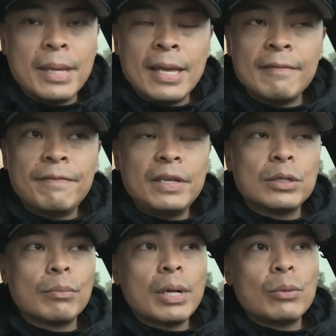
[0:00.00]
man. Feed
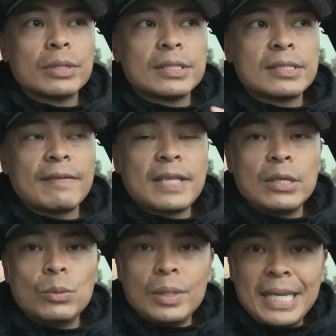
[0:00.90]
your brain with the stuff that
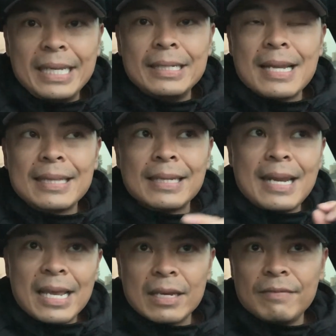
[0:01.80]
you need, not the
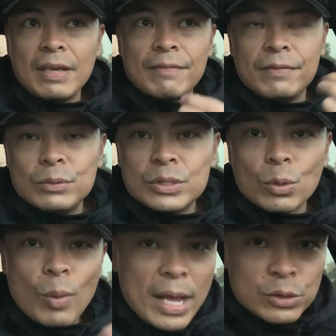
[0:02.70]
negative influence
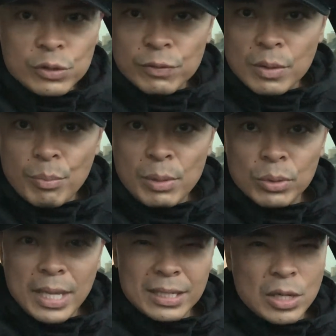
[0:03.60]
around you from the
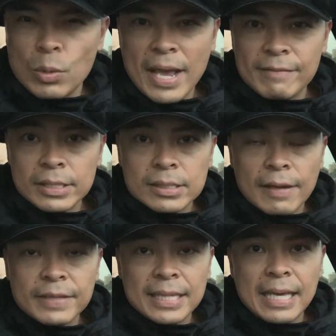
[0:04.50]
people that don't have the
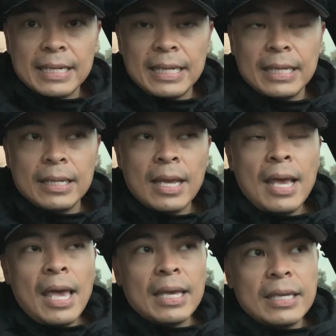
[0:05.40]
stuff that they need,
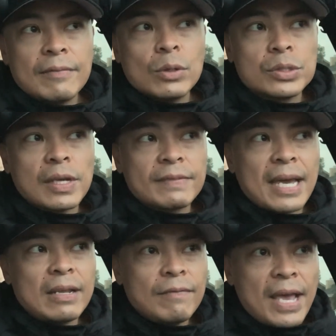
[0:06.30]
and give yourself
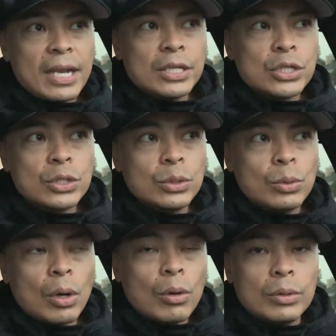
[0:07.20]
that advantage
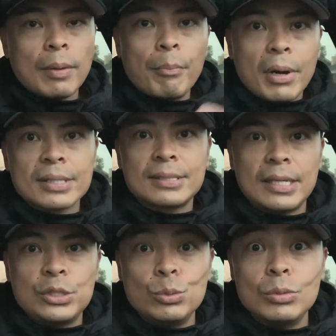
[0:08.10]
to earn the bucks
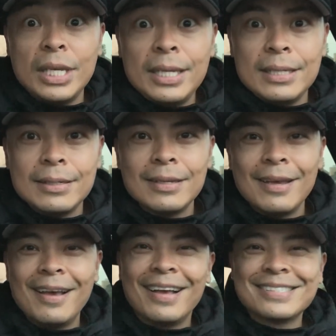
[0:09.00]
that you need.
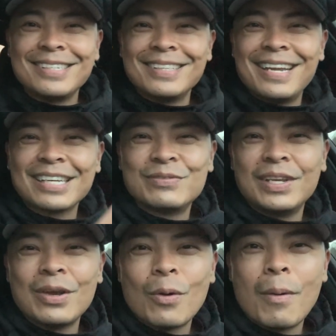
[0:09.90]
I'll see you in the next
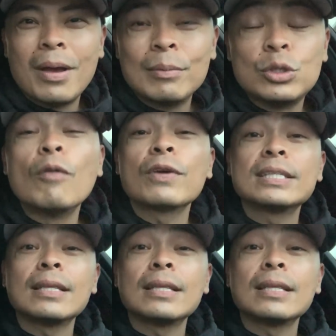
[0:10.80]
video. Don't forget